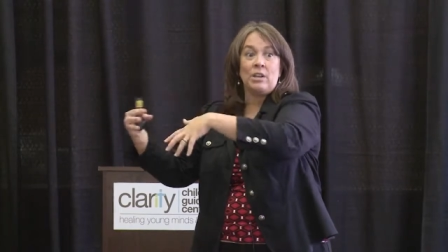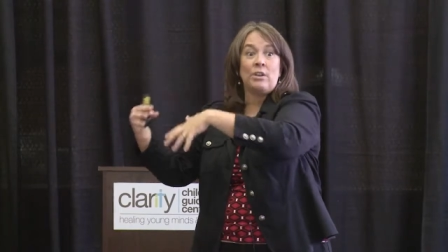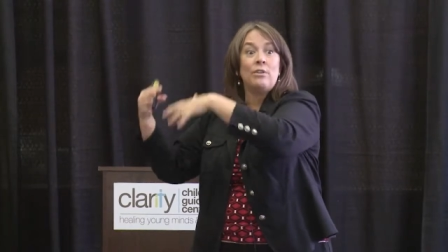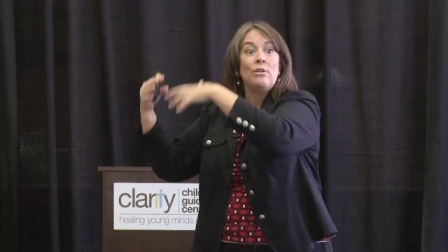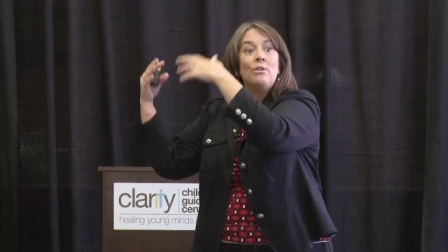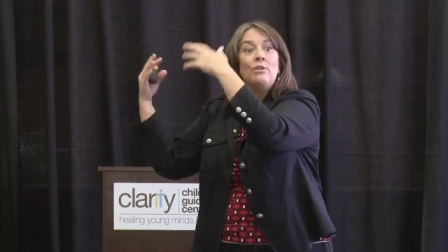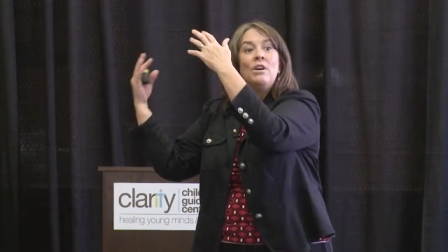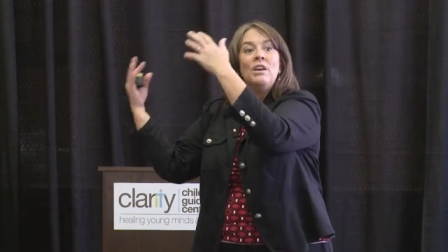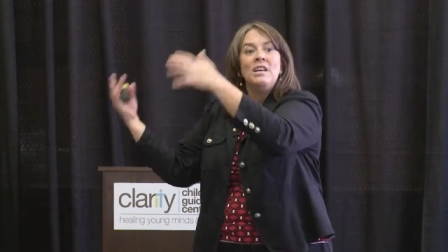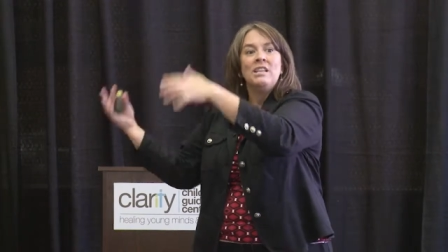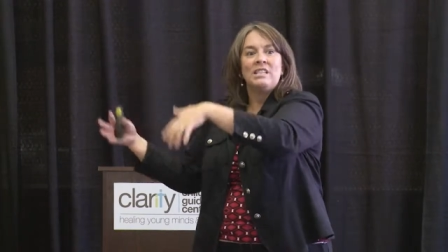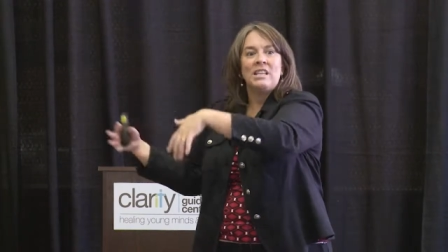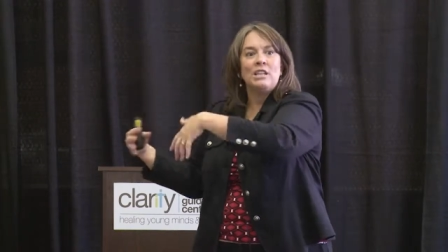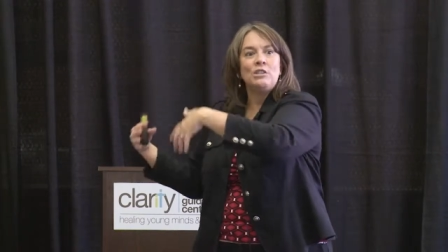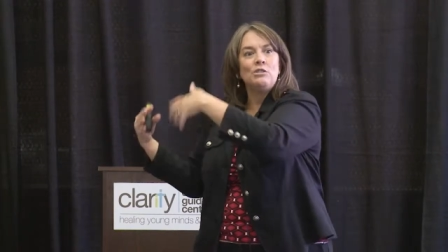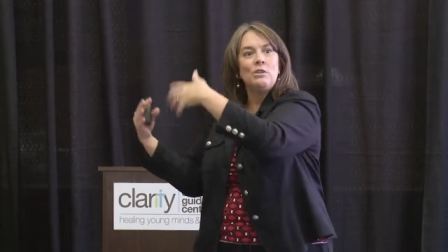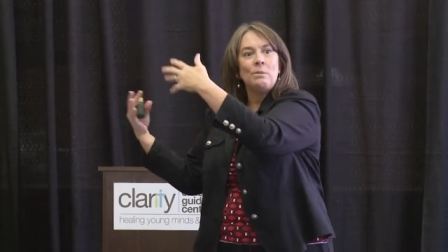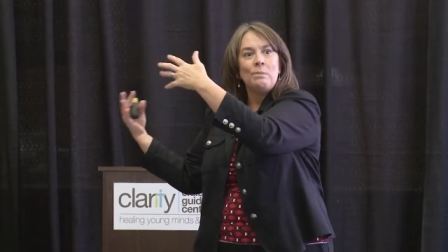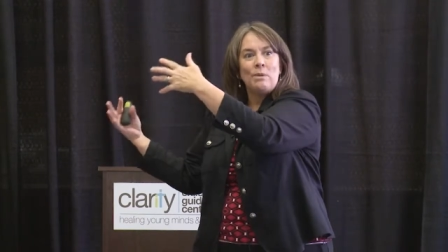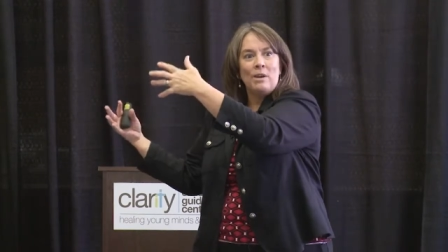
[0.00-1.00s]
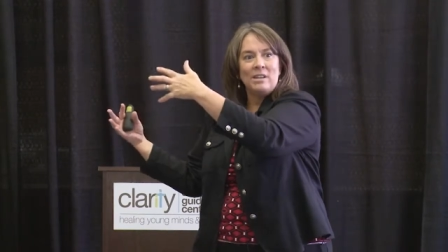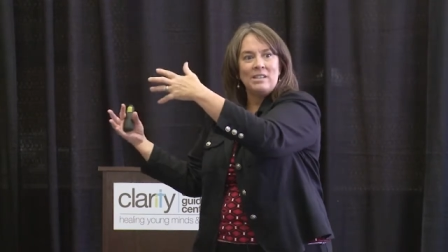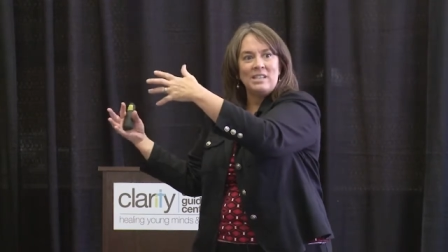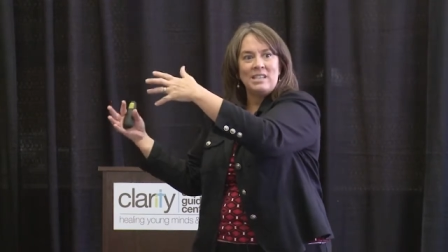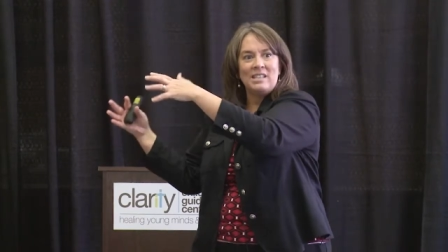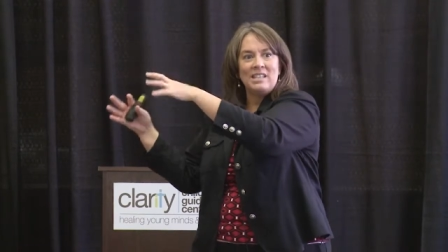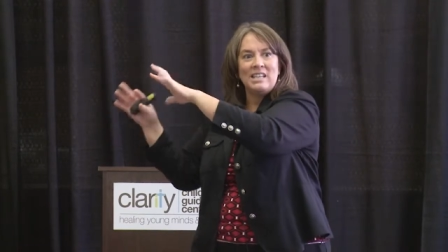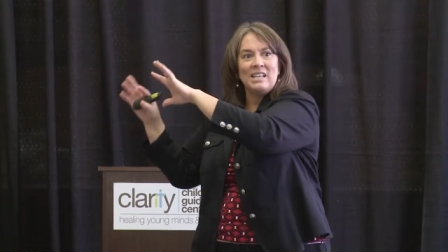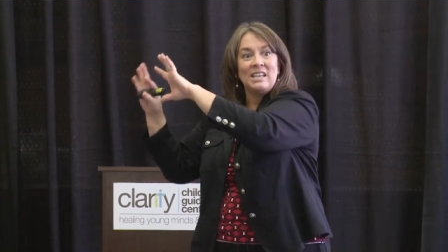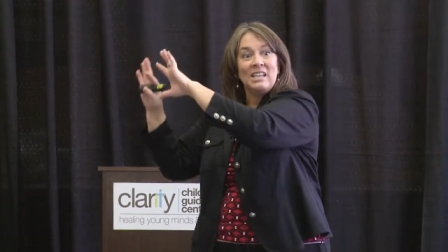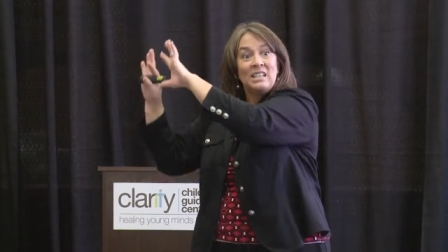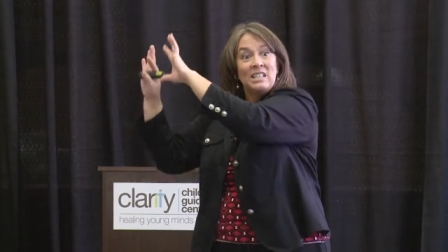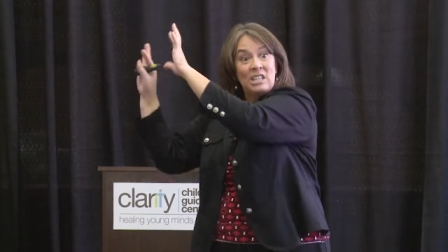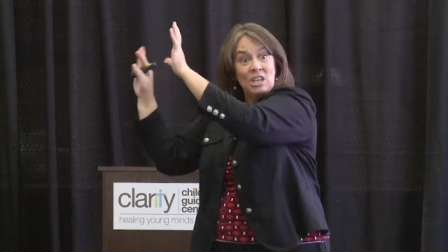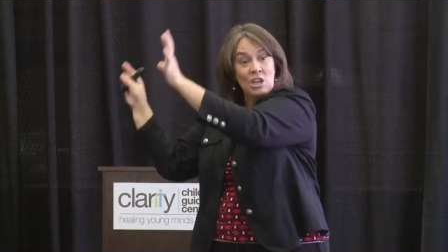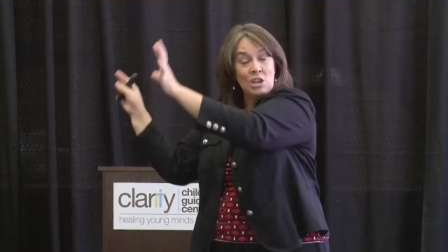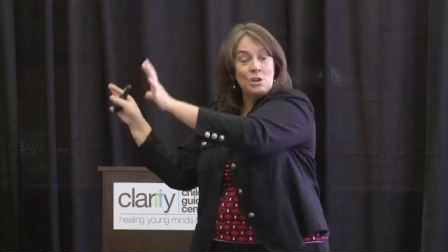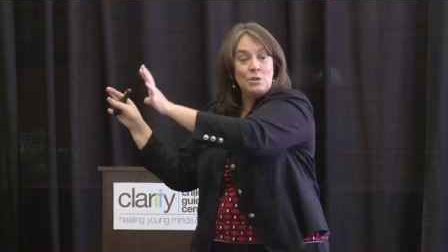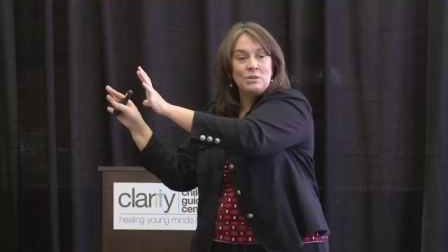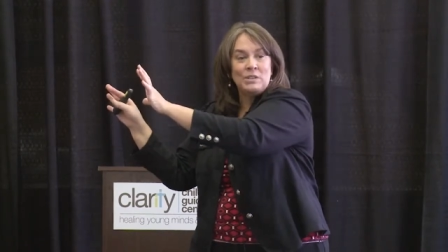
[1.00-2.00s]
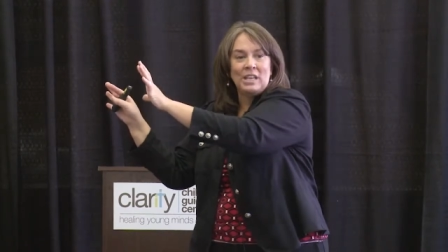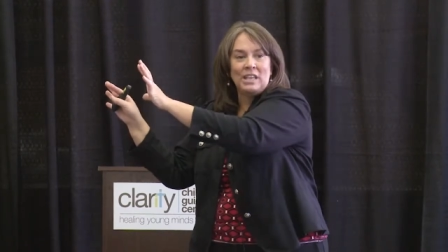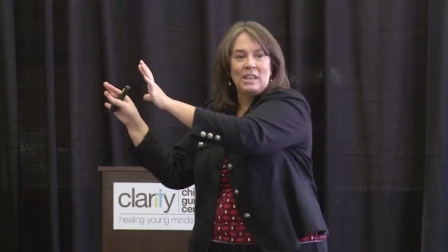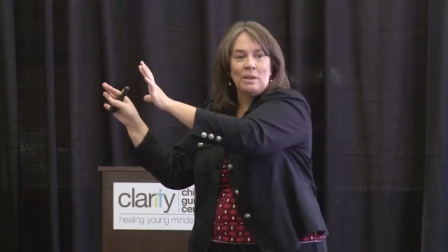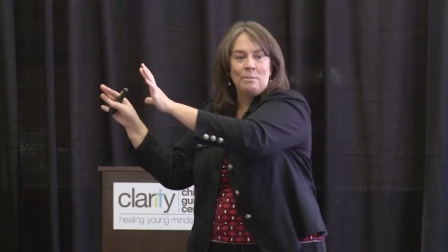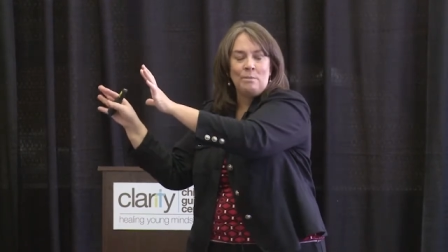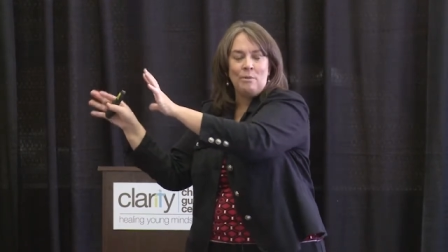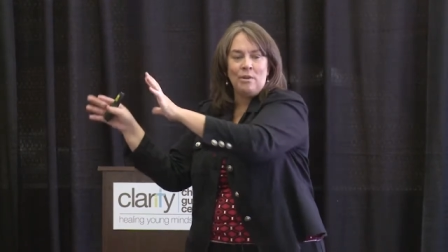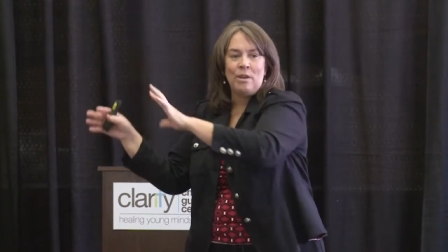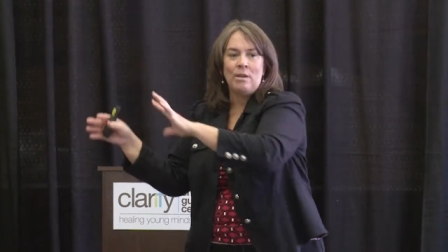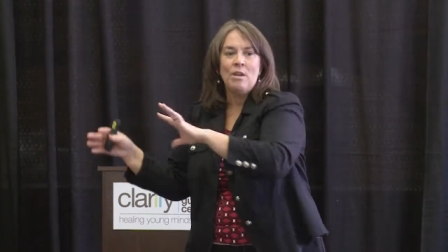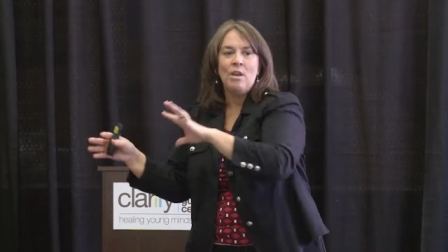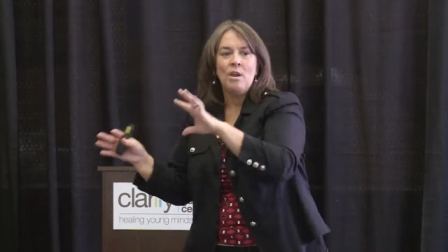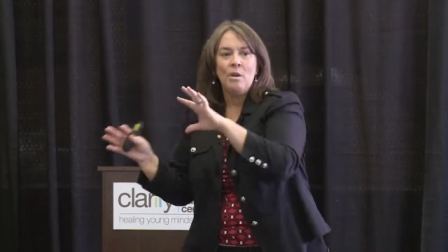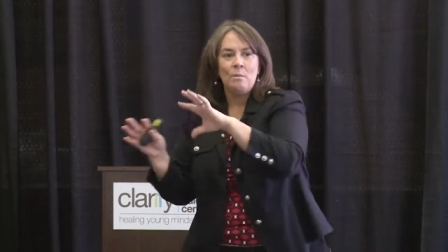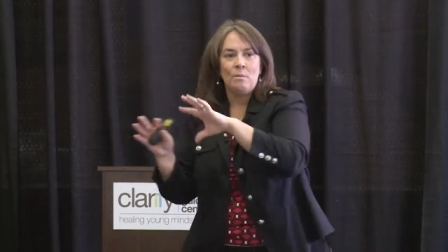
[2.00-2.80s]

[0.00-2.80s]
although sensory processing continues at that point.